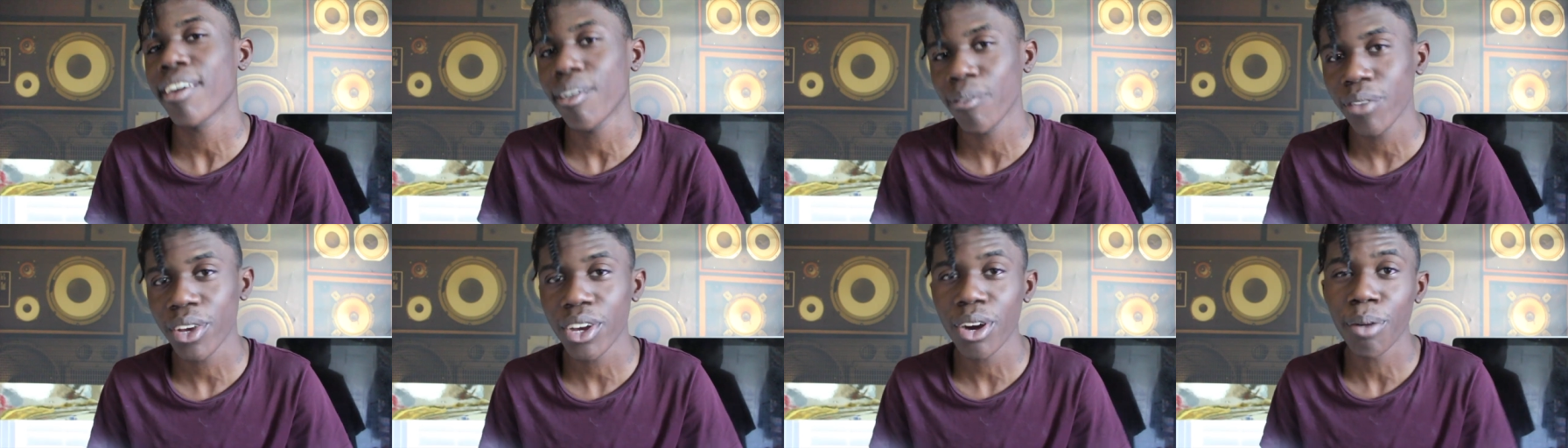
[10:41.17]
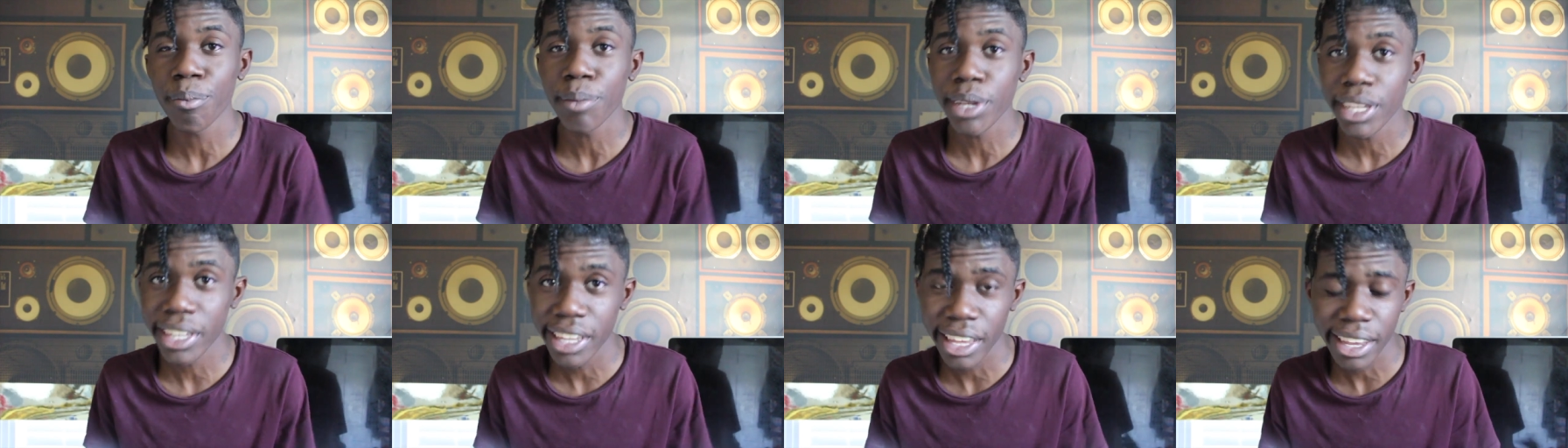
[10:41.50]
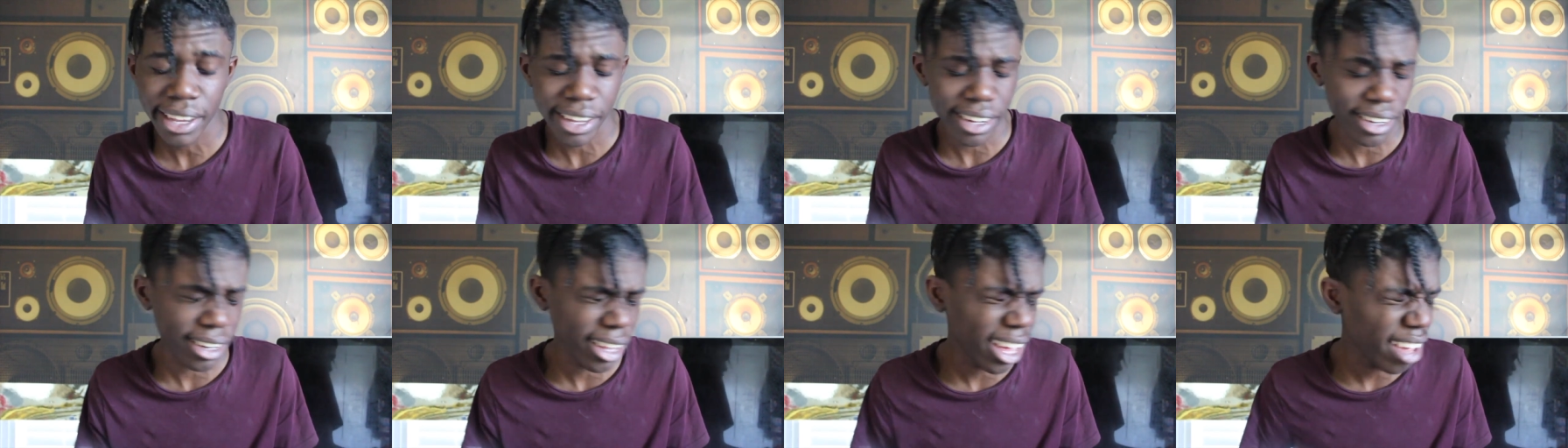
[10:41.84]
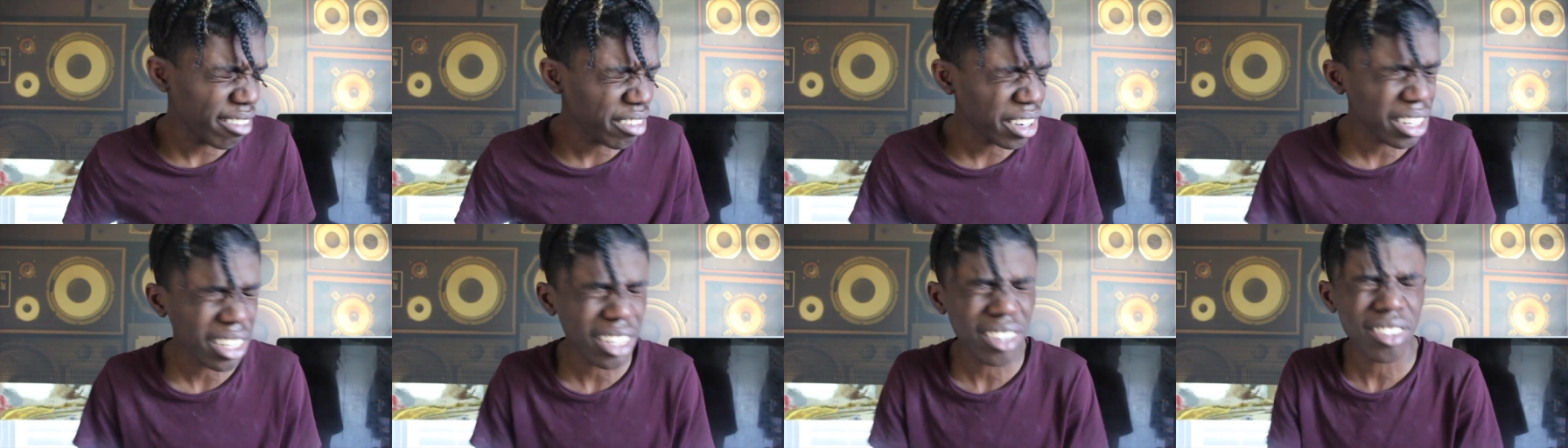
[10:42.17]
and we're gonna be kicking it,
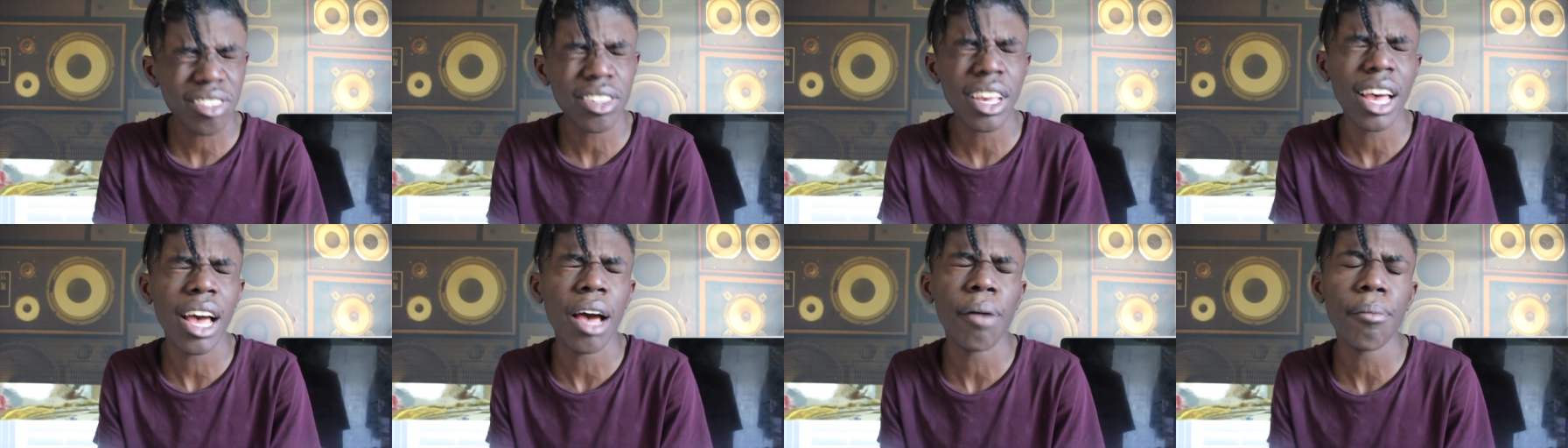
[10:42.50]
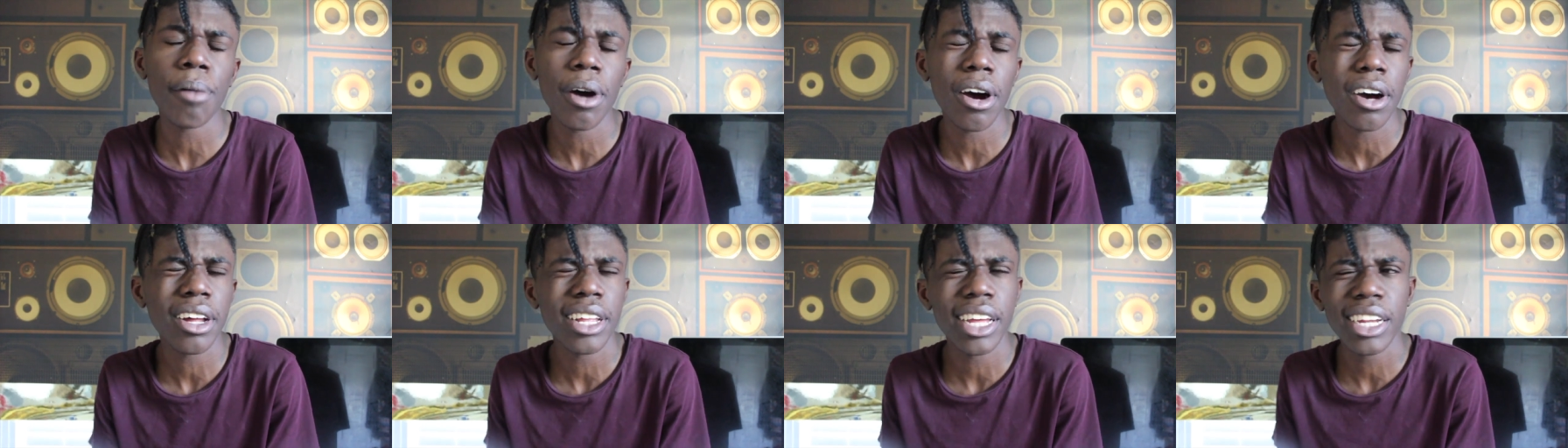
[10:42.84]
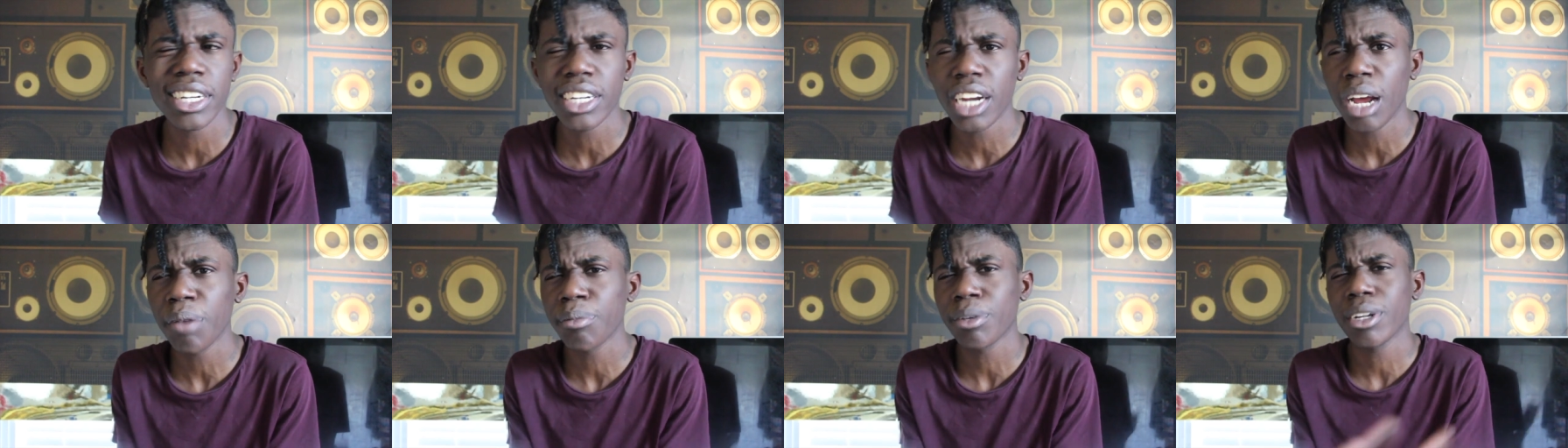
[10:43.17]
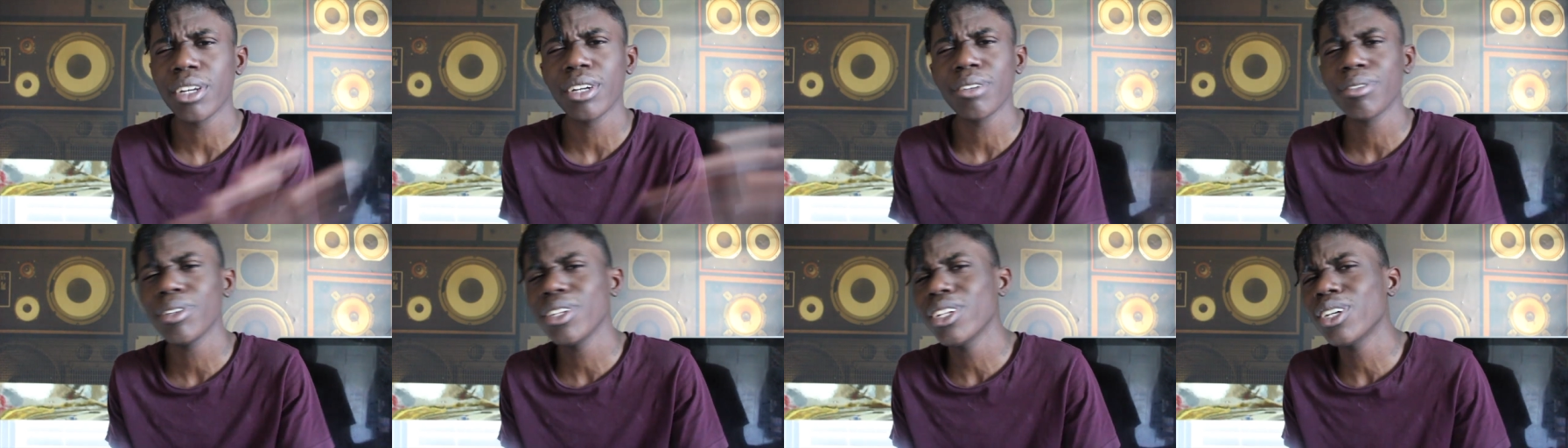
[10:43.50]
having a good time, all that chopping
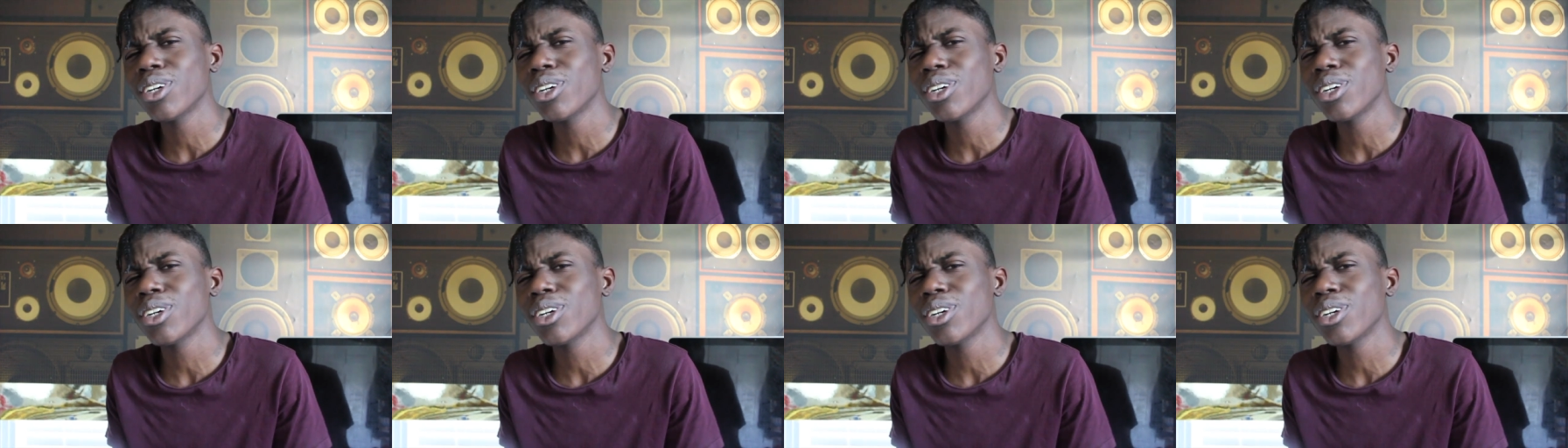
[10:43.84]
on.